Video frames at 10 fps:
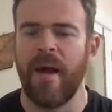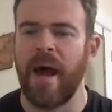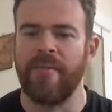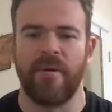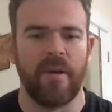
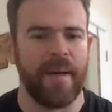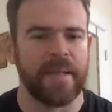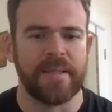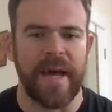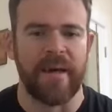I've heard
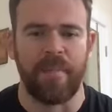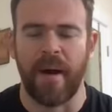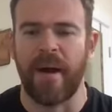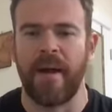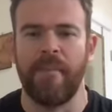about South
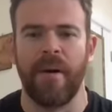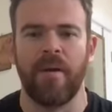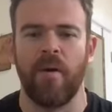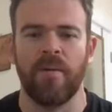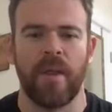by, but
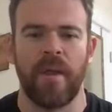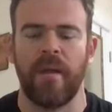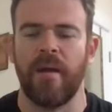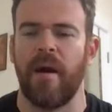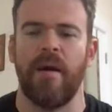only